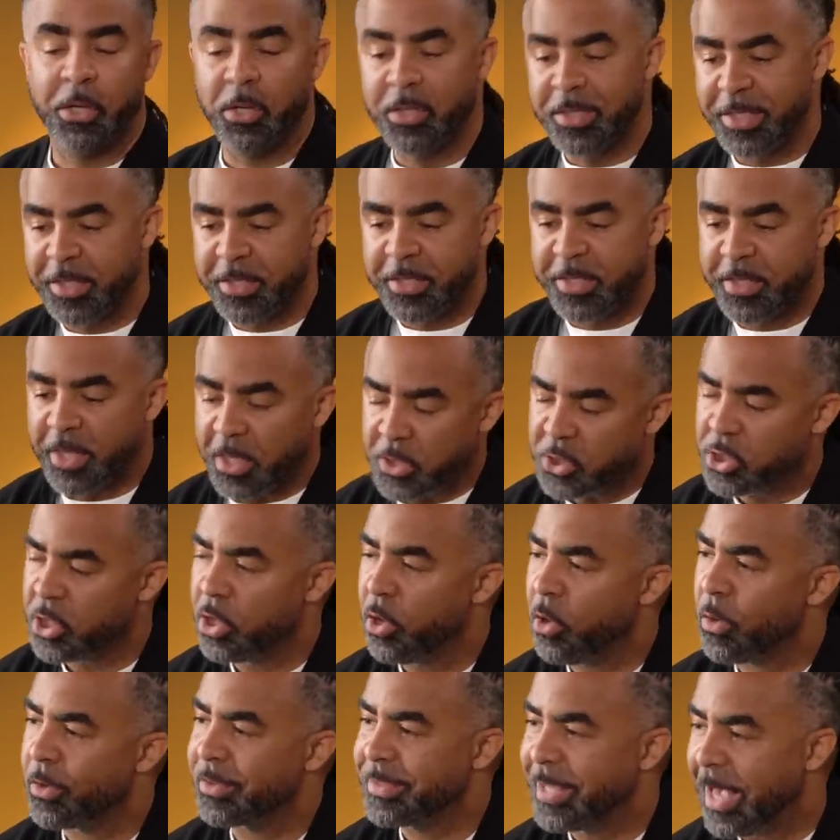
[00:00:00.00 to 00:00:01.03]
because it's such a
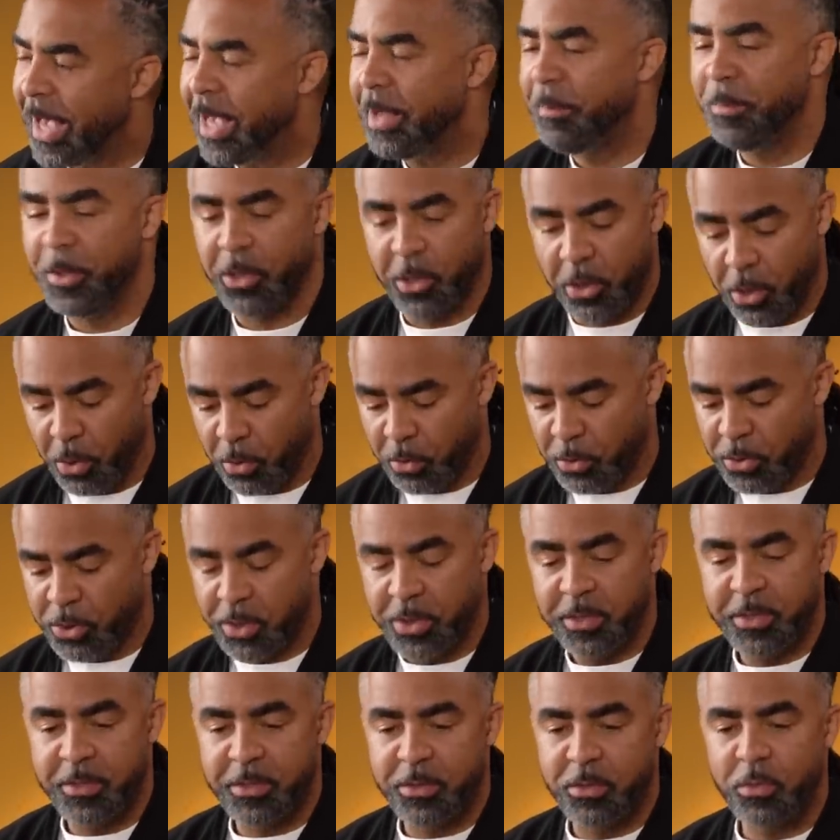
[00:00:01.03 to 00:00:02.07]
long time ago
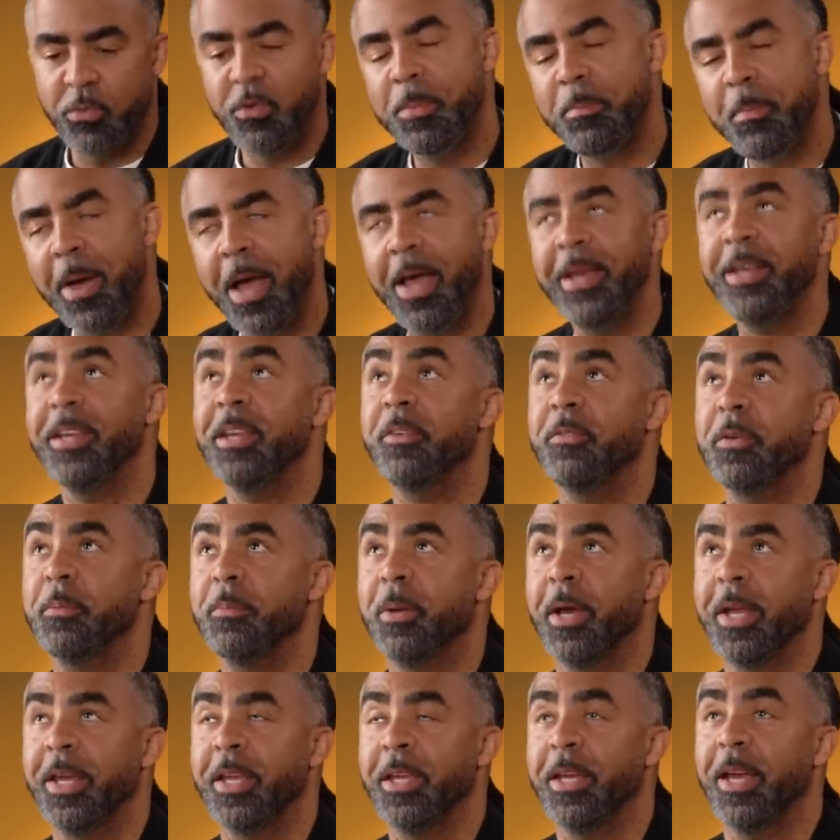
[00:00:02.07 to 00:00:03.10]
just to remind
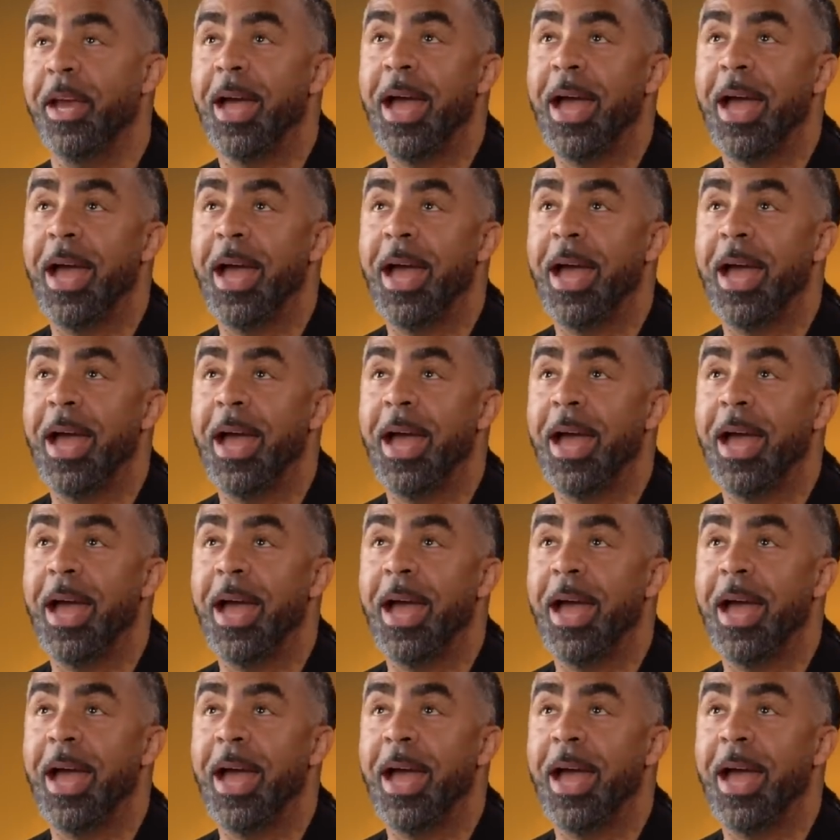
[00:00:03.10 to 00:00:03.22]
everybody